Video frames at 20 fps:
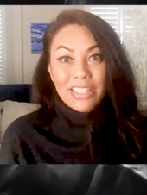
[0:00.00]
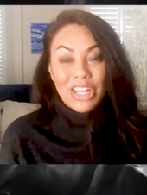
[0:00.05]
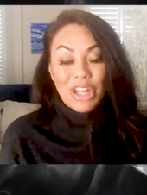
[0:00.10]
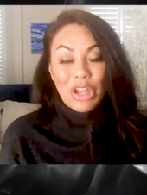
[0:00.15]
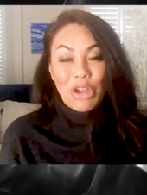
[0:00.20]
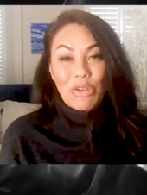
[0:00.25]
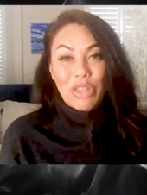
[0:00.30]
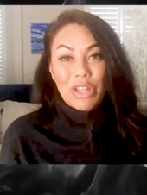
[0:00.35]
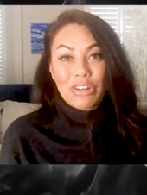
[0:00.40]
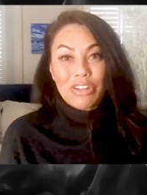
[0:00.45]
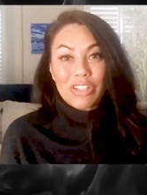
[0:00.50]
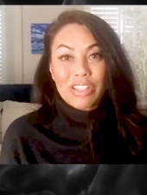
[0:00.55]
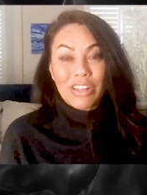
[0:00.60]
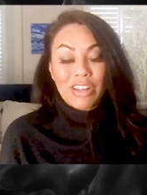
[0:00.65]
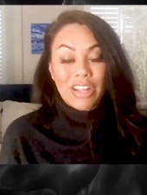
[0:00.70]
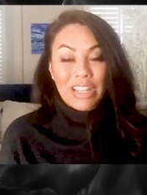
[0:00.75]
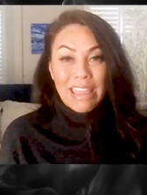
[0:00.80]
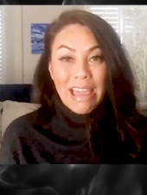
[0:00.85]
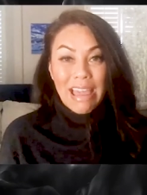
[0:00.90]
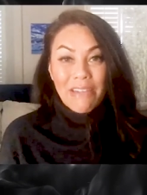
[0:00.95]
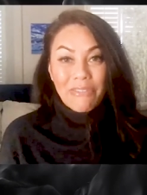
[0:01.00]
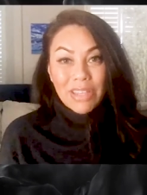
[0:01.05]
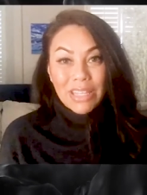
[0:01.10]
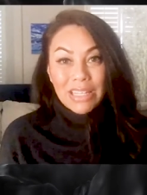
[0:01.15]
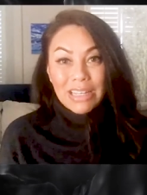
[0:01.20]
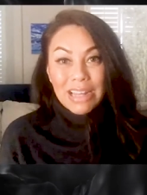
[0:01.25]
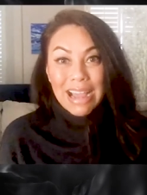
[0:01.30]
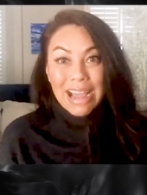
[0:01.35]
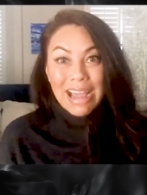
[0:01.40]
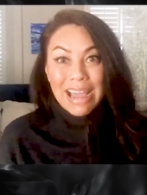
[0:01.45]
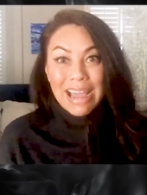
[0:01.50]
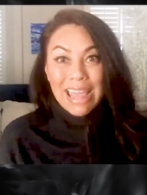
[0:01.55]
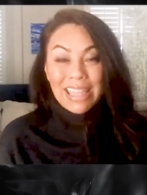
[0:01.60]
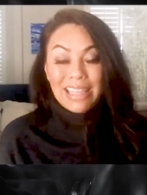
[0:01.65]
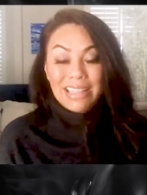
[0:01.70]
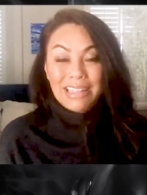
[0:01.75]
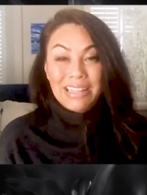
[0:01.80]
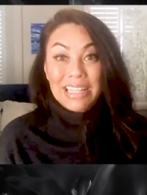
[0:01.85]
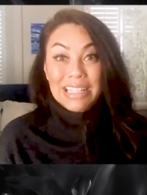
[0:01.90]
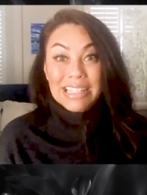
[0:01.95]
know they're just on a caffeine high
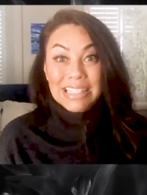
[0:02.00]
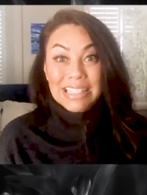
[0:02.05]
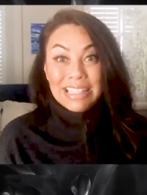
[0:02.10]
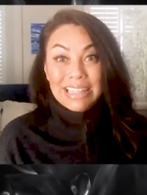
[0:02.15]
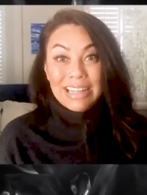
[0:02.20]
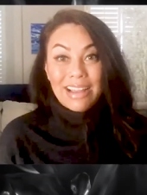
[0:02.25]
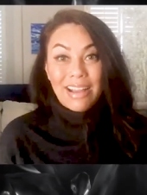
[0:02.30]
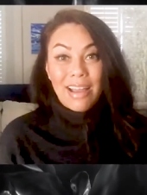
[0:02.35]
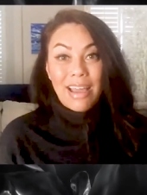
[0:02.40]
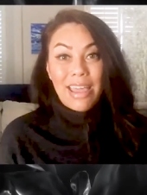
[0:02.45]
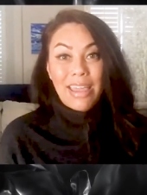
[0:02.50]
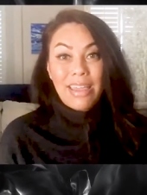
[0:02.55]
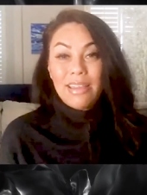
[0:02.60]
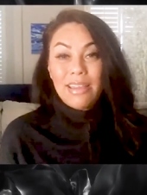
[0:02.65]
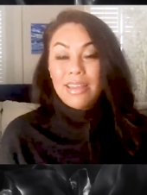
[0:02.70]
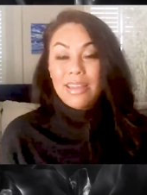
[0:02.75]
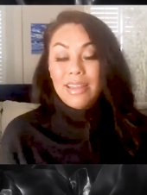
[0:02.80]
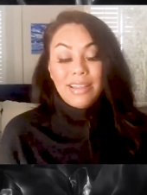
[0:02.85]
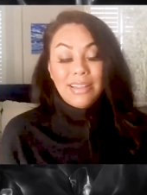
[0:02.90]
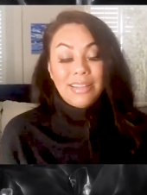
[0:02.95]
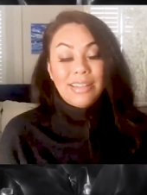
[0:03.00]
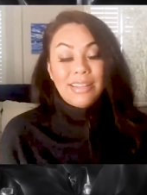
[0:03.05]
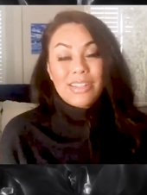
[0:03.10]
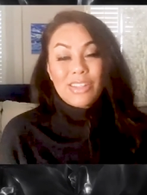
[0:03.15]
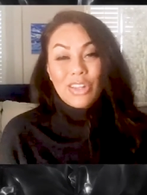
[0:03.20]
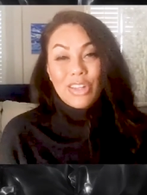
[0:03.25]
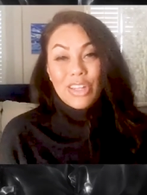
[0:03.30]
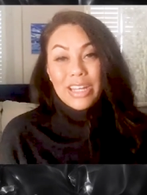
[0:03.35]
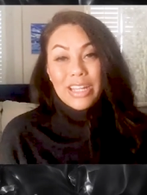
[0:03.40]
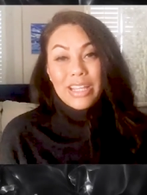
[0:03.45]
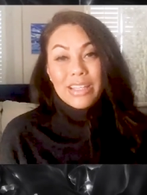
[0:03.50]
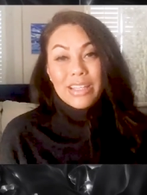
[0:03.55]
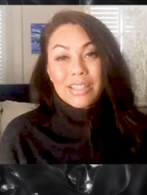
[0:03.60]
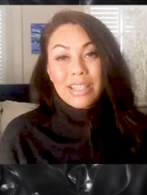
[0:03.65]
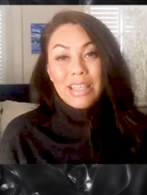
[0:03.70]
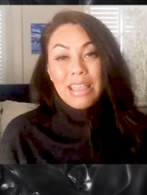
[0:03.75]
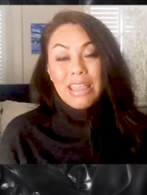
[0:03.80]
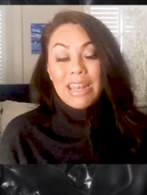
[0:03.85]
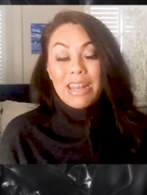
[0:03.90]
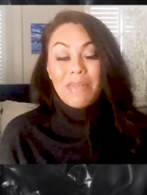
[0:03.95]
and nicotine high that's all it is
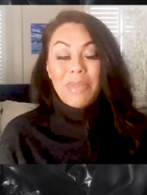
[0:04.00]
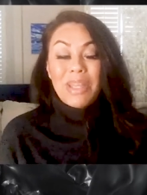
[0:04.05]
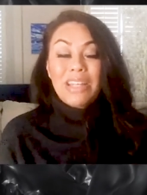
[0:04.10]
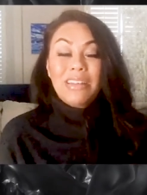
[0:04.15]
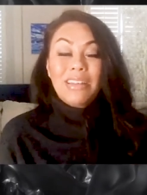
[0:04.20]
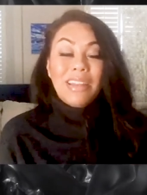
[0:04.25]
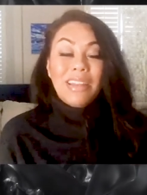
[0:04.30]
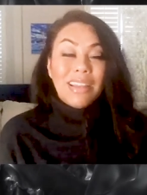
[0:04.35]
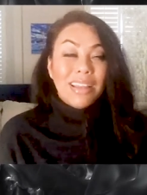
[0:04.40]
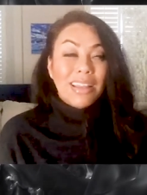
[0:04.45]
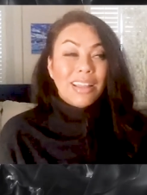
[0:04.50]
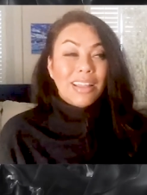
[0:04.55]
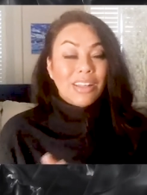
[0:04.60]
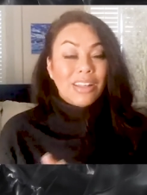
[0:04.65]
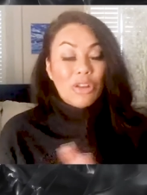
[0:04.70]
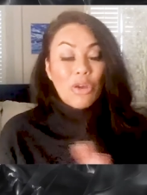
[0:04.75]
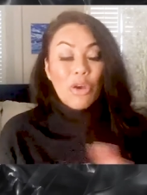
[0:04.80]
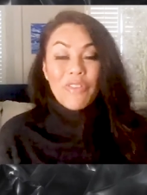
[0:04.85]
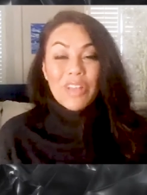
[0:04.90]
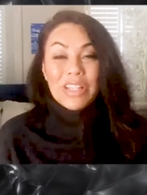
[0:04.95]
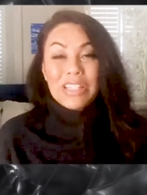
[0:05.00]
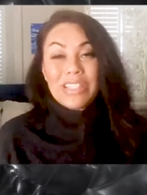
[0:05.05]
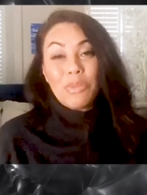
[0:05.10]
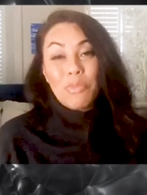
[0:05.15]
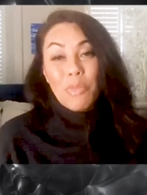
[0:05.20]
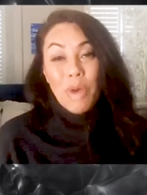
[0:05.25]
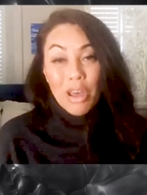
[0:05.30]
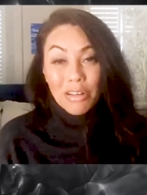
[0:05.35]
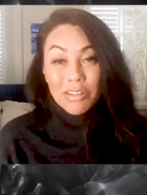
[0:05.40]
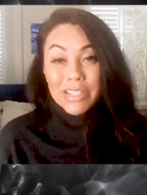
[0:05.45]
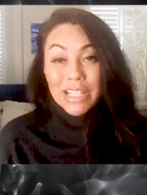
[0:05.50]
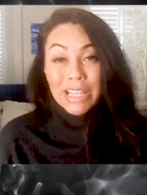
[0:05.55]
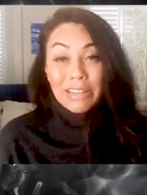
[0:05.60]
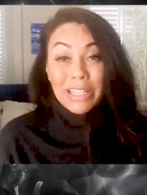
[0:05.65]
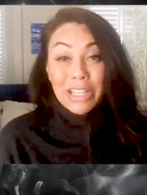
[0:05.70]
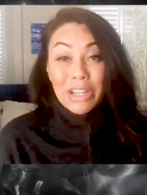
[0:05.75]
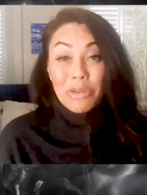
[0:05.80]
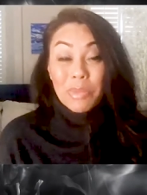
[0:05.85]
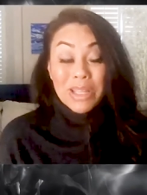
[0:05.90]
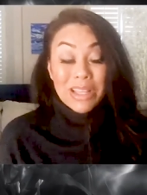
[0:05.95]
and i mean no offense to models out
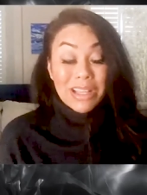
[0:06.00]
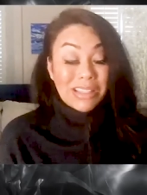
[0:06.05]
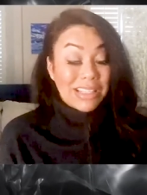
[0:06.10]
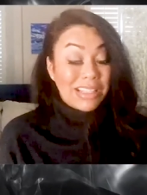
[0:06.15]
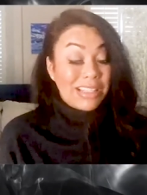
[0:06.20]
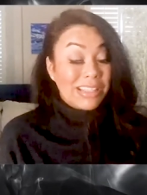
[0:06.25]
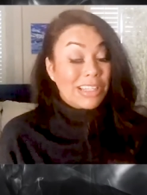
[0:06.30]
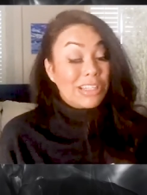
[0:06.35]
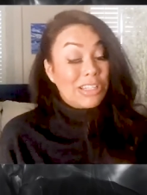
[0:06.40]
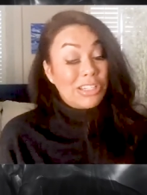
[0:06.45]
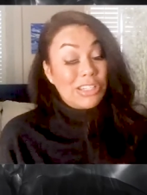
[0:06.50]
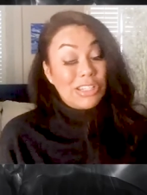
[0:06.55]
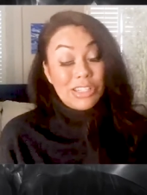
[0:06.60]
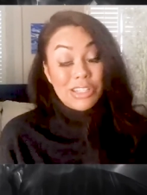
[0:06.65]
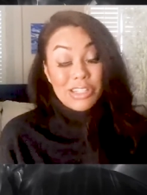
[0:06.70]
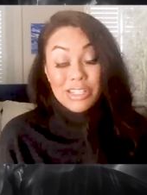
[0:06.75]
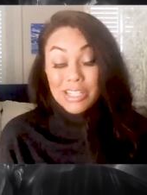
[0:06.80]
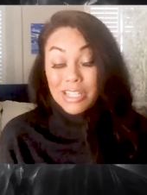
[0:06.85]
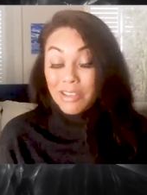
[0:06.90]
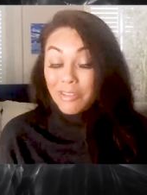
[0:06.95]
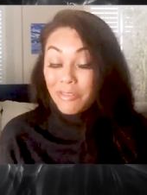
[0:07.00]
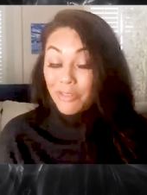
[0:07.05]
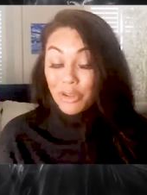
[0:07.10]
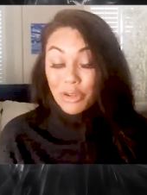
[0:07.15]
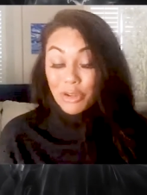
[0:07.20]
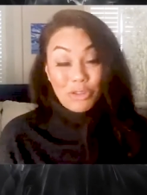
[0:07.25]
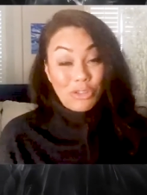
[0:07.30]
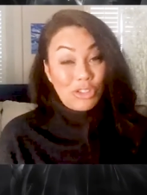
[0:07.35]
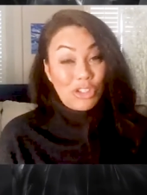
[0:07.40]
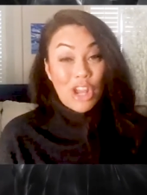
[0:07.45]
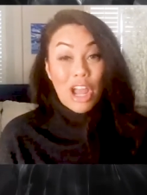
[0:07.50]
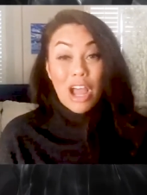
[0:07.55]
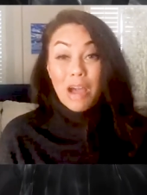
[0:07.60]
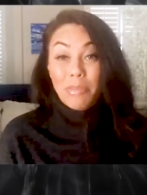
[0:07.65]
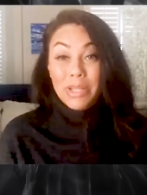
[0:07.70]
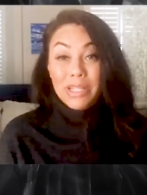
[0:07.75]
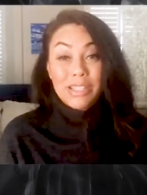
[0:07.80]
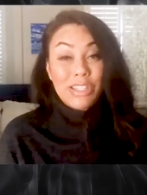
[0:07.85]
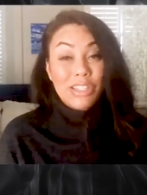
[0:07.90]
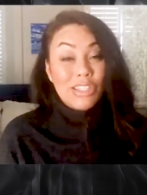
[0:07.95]
there because it's a difficult job
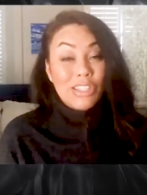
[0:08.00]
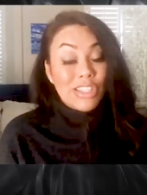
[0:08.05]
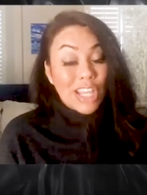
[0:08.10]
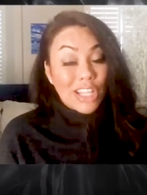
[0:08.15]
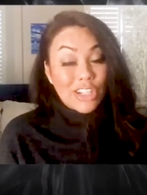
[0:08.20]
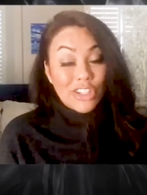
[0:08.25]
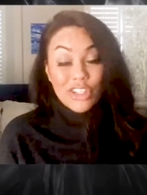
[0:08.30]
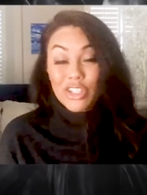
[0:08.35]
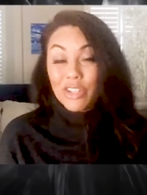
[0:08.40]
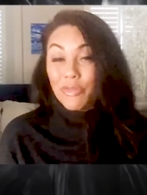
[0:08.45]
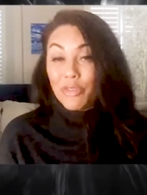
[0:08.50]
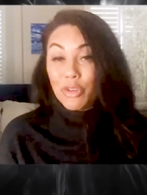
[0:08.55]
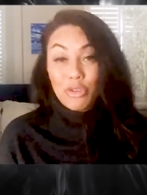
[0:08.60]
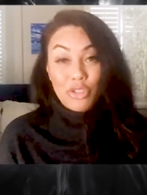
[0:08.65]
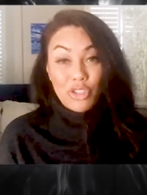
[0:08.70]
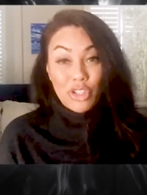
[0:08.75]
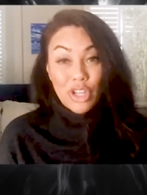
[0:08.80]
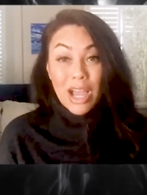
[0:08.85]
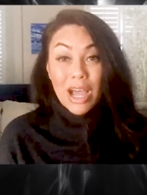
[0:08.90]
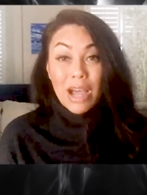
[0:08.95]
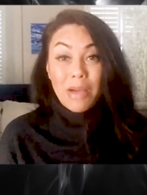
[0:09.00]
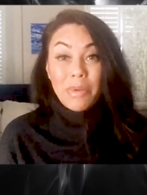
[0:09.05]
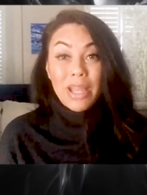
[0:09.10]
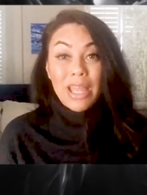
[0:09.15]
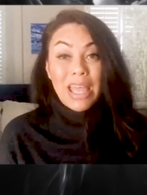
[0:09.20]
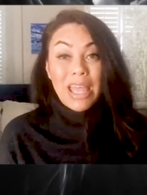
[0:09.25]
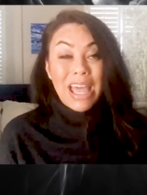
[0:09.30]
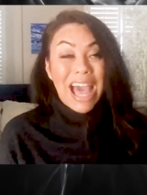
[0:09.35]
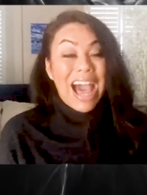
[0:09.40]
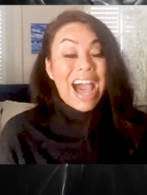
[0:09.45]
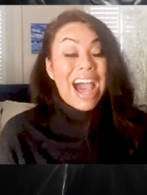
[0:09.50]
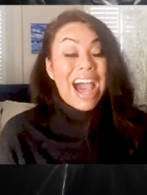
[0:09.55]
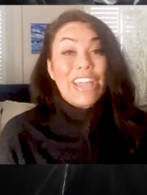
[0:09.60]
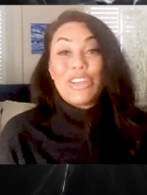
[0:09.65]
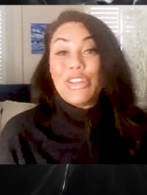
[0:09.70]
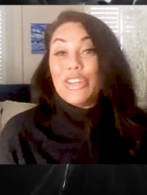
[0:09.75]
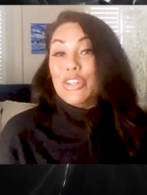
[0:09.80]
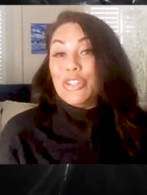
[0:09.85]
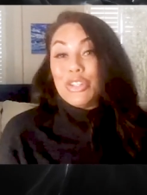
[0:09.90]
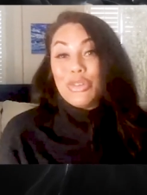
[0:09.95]
it's such a difficult job i
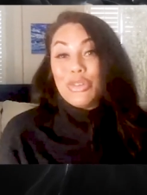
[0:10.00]
couldn't do